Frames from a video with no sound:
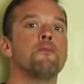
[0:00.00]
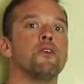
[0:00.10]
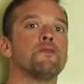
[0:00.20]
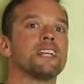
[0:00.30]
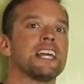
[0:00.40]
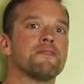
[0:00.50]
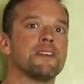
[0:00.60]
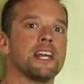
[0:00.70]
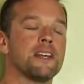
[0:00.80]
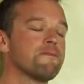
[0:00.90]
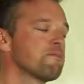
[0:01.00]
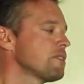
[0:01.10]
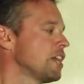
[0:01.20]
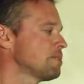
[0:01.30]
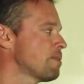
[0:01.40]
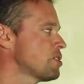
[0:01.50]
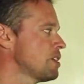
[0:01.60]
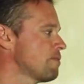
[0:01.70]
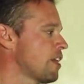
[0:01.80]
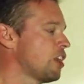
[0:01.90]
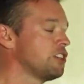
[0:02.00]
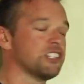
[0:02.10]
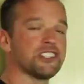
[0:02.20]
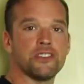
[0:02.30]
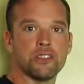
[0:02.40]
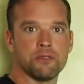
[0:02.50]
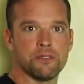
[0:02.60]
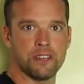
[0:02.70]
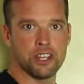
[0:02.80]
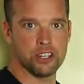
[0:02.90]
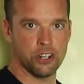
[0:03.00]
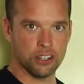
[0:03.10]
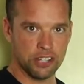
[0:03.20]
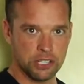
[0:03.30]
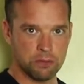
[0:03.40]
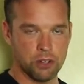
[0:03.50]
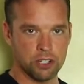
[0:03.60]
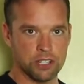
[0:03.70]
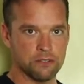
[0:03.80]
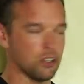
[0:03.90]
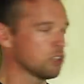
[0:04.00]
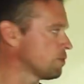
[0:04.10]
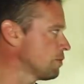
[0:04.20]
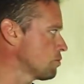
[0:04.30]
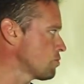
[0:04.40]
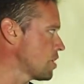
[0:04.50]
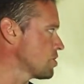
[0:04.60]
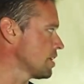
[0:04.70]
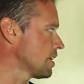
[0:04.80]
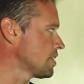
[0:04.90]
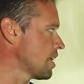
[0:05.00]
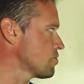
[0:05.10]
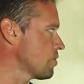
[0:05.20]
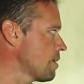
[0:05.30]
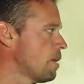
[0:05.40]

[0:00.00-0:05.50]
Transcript: more forgiving especially if they're understocked with fish like this one and you've got a good filtration, etc.